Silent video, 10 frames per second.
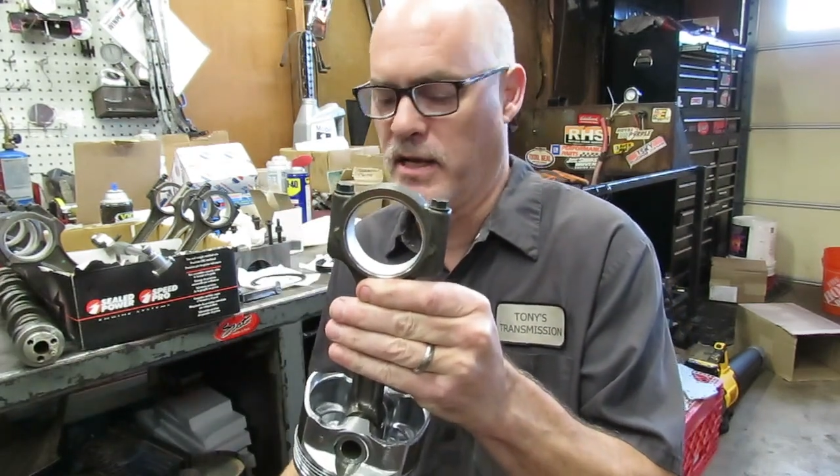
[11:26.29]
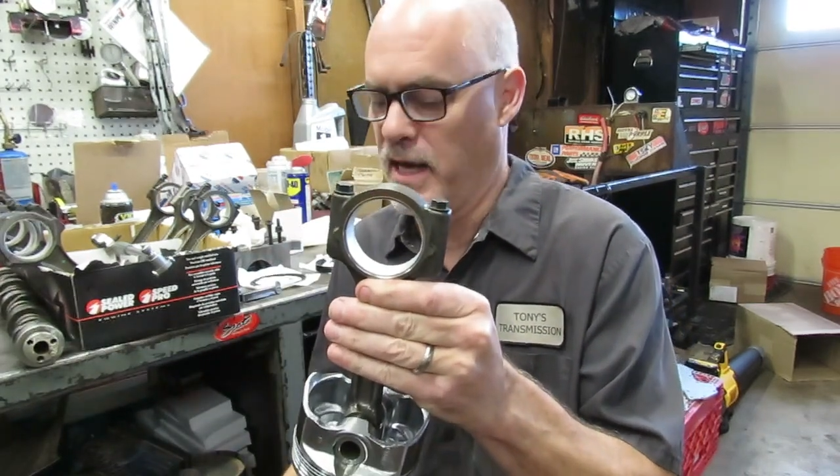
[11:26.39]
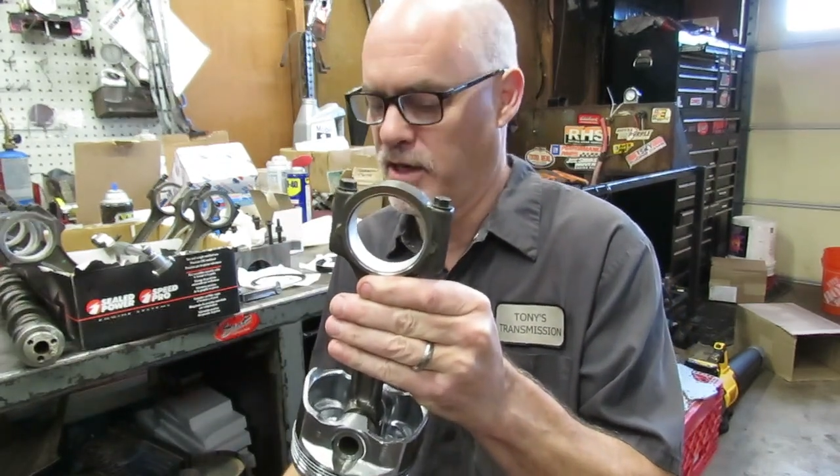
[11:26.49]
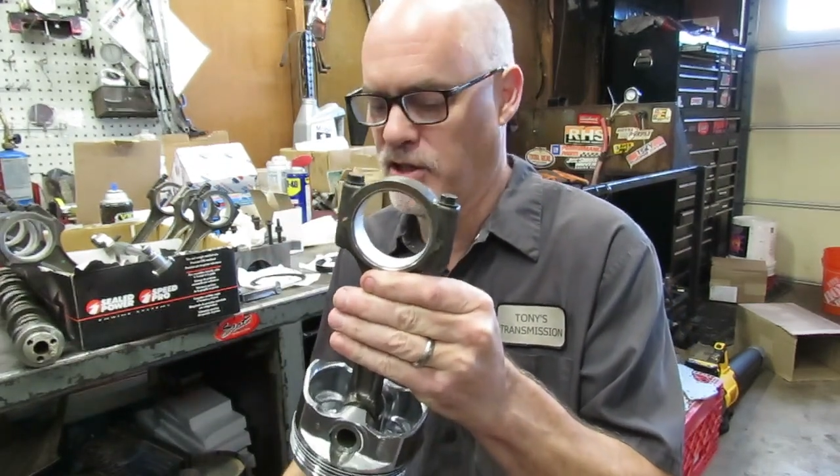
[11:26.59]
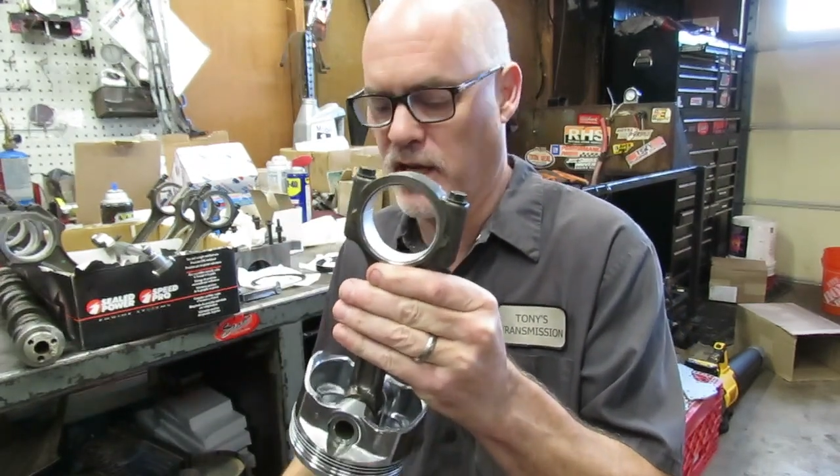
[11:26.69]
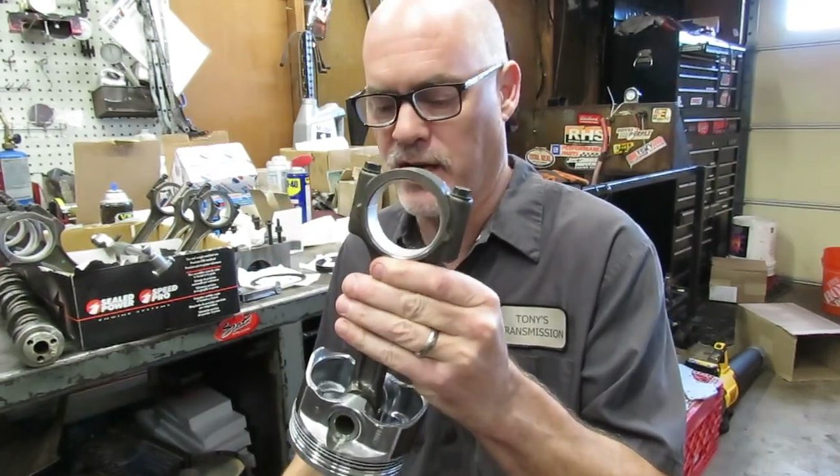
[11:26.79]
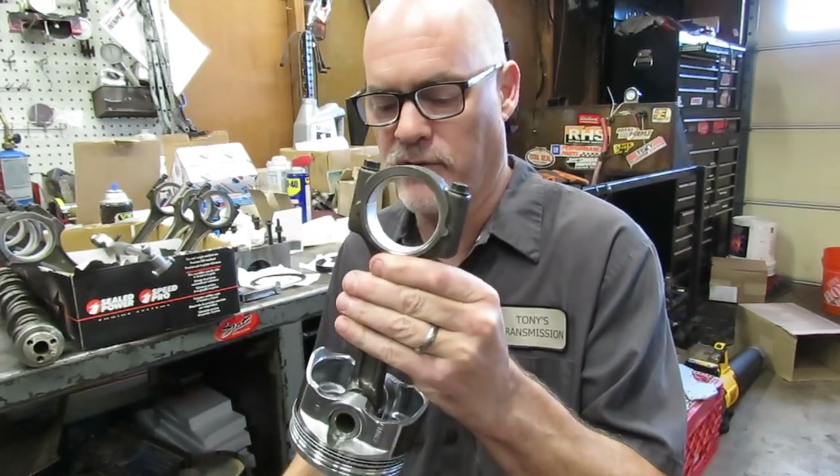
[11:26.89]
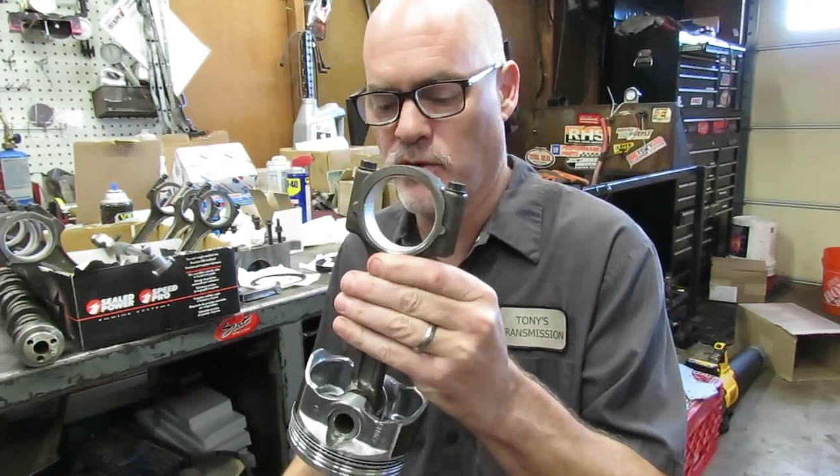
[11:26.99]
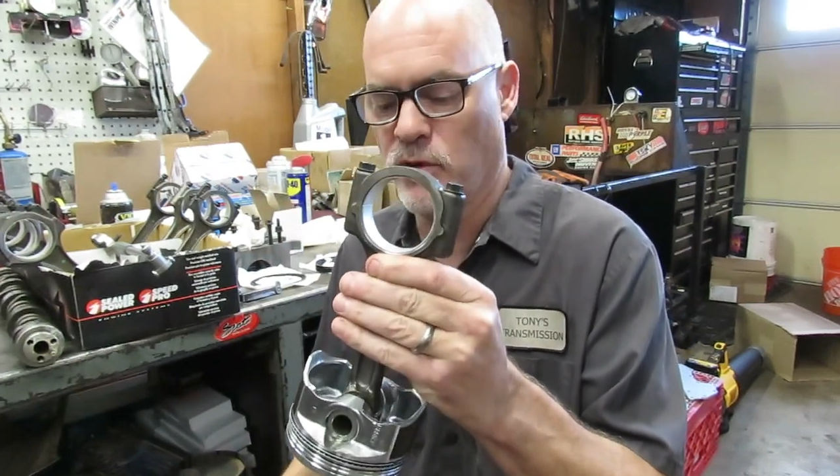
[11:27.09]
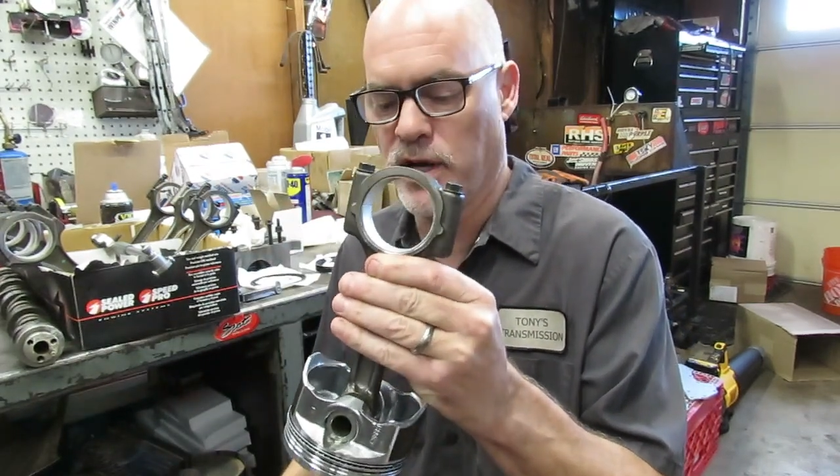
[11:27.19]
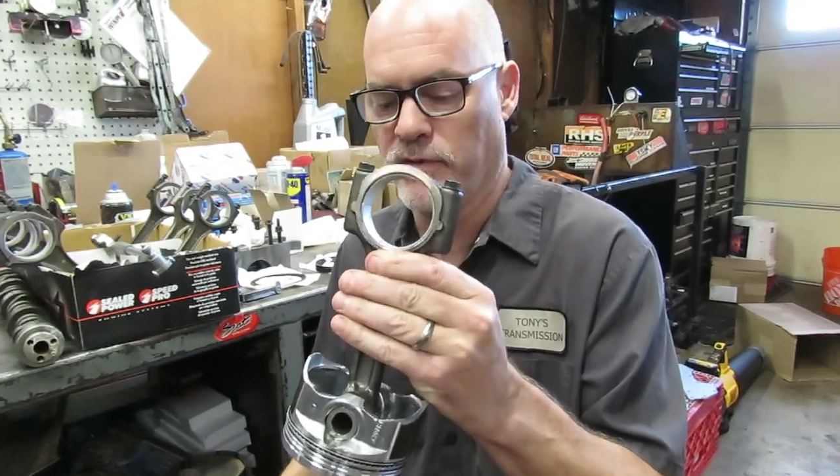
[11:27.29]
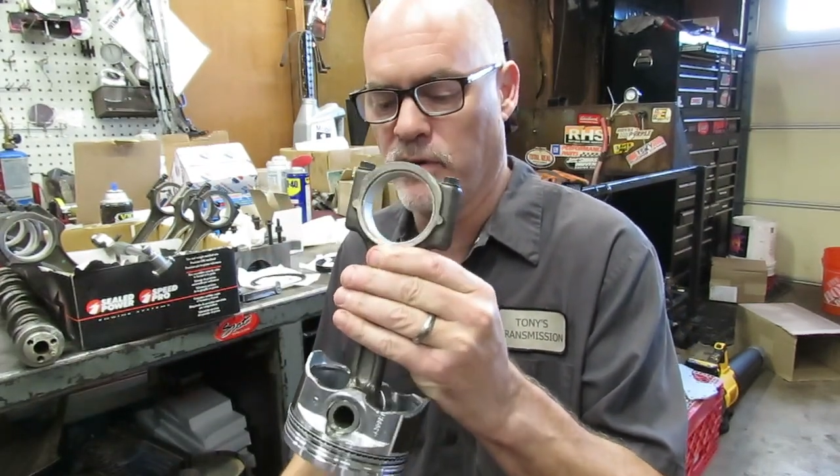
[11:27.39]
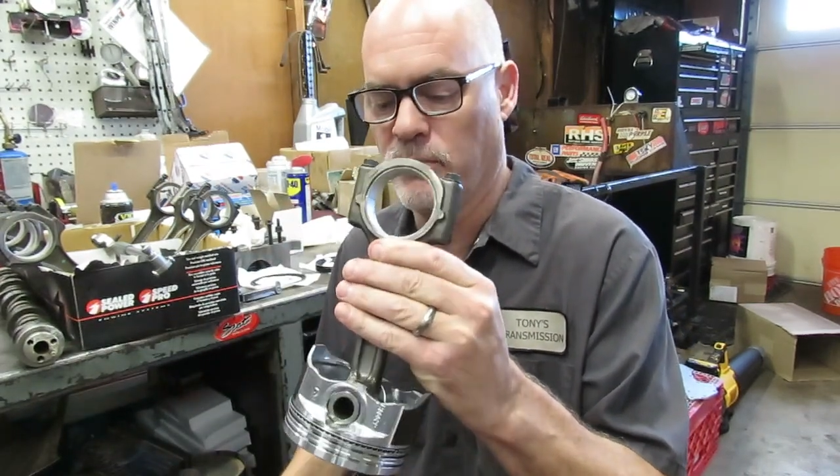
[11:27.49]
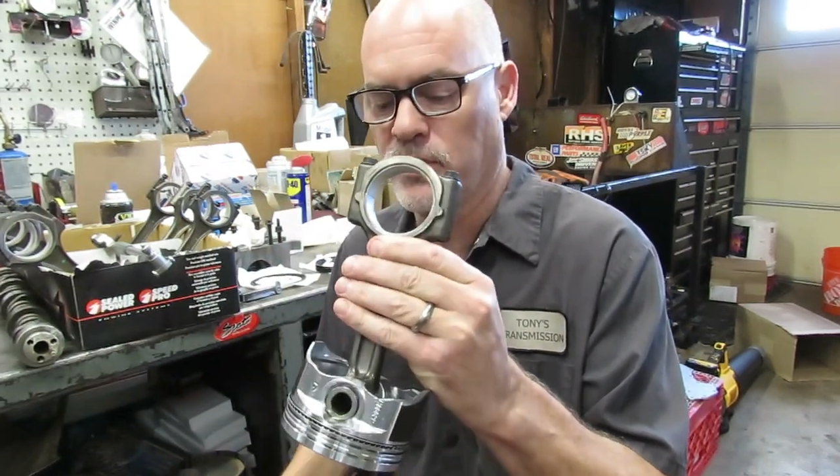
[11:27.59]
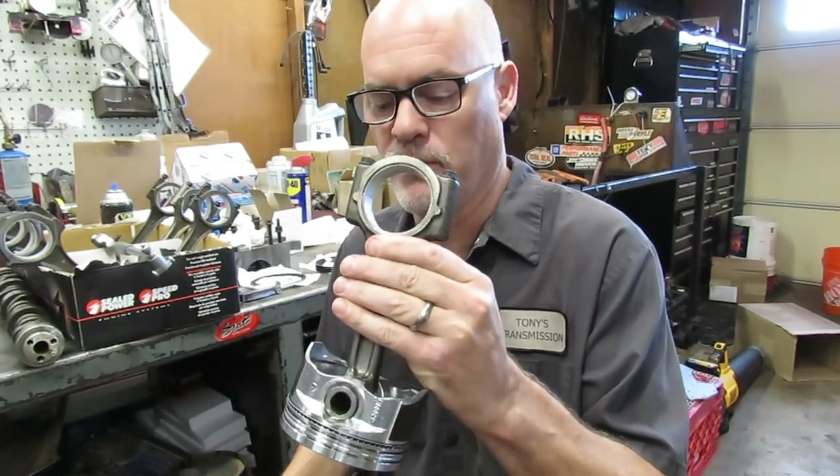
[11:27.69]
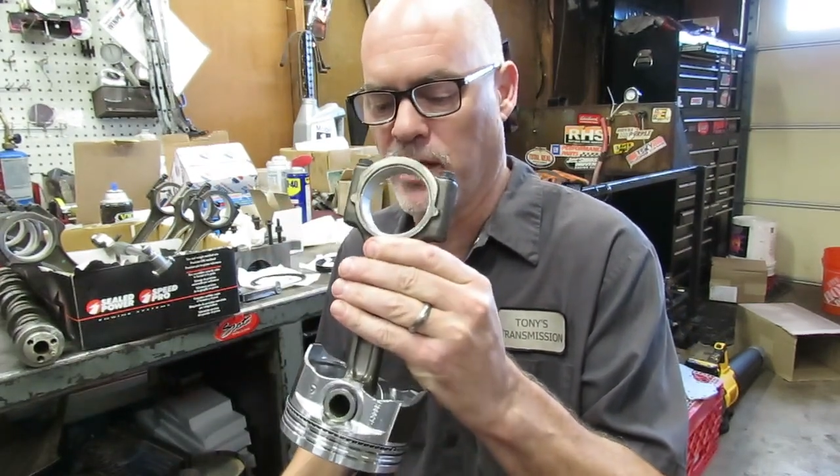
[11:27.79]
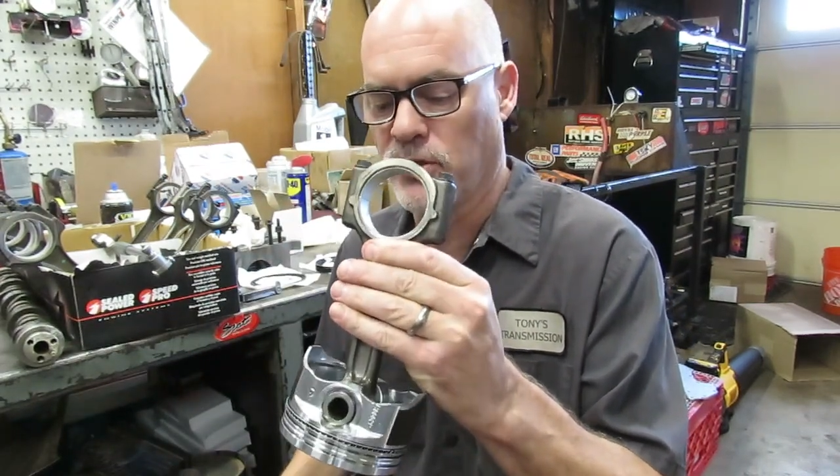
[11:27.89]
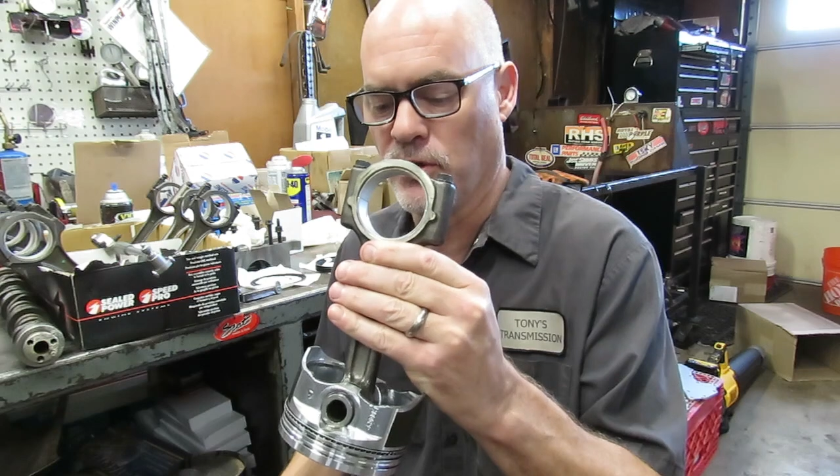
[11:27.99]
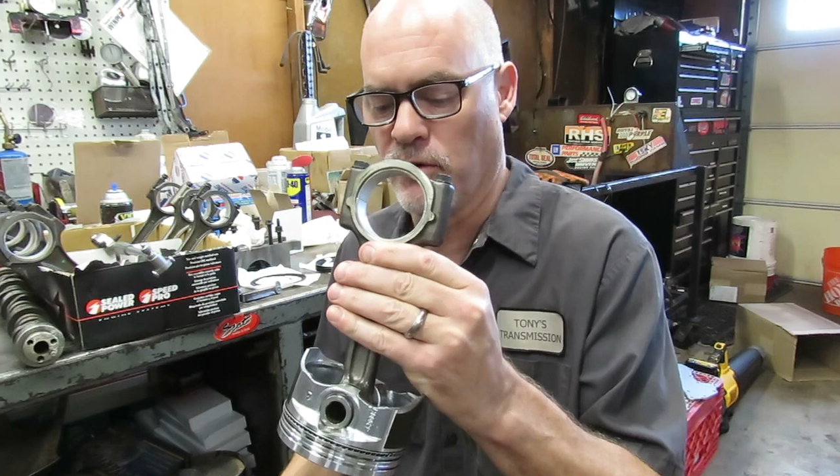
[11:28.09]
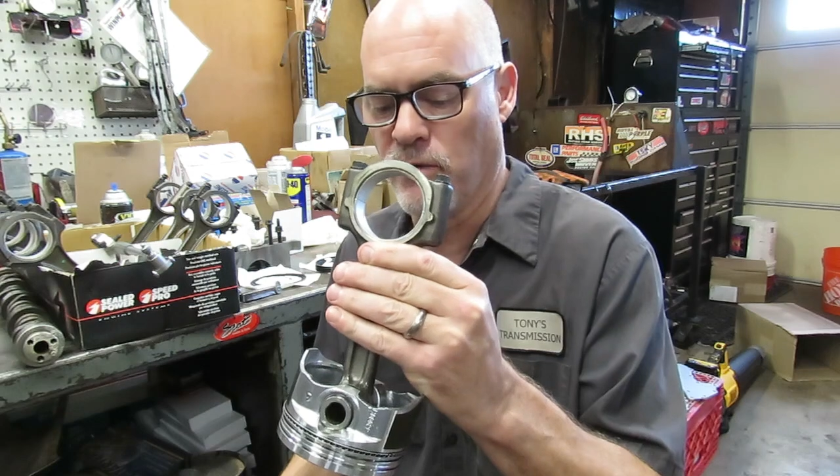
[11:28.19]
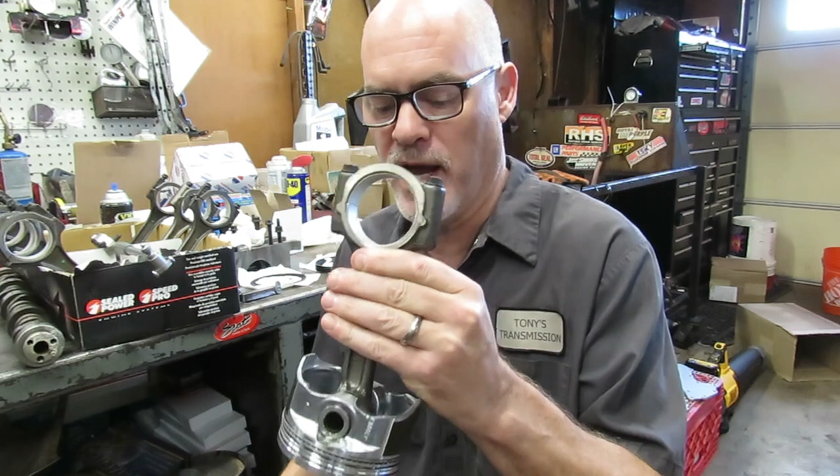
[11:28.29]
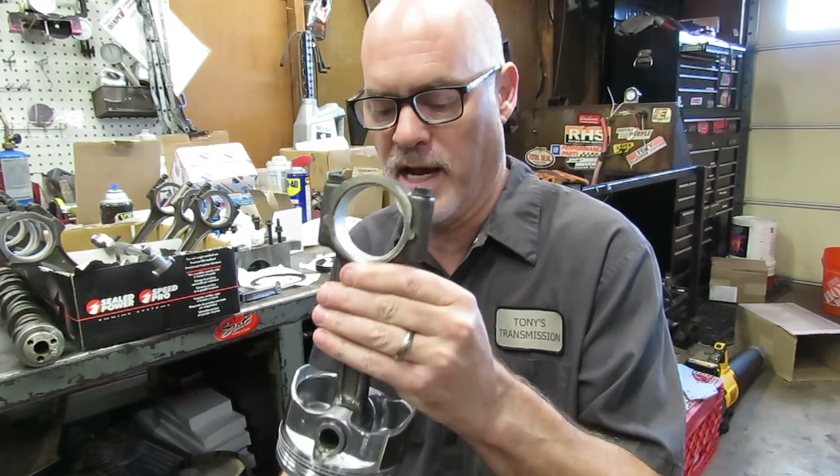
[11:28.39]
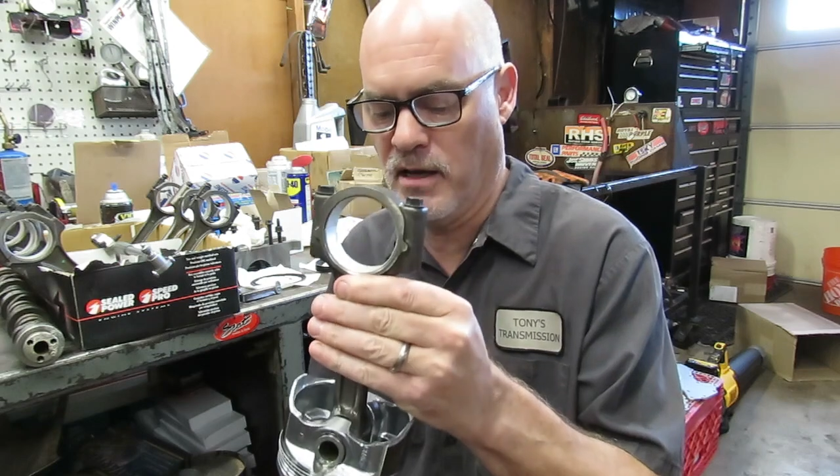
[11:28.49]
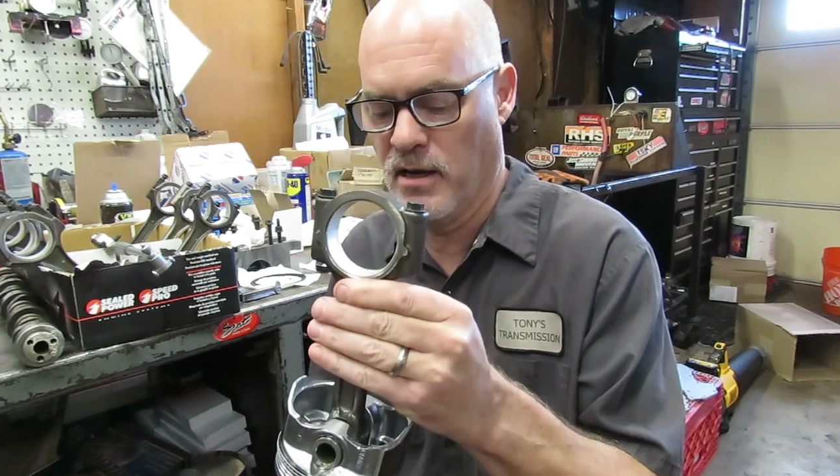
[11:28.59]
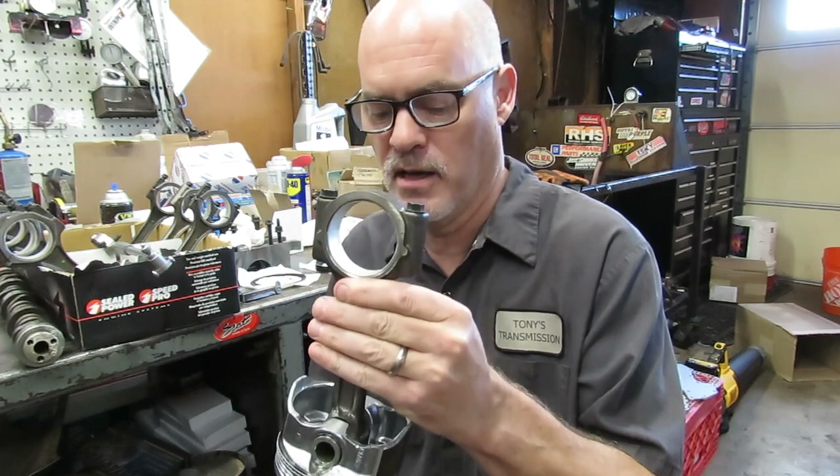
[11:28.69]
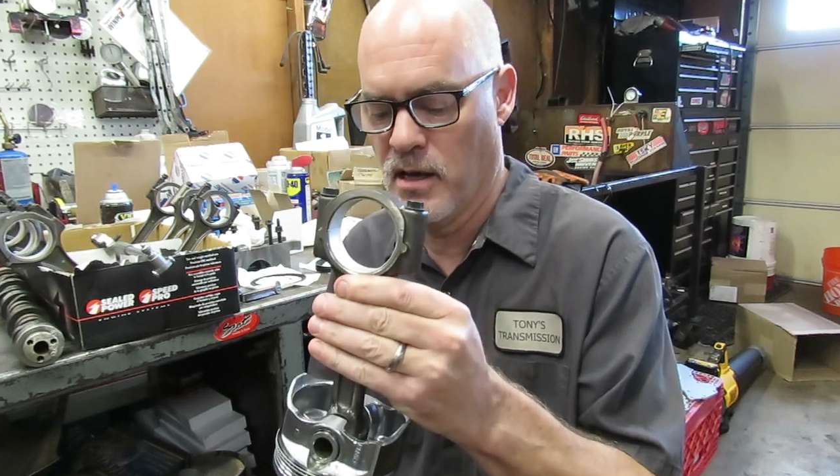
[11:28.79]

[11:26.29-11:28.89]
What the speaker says: You got to check every one of them to make sure they're right.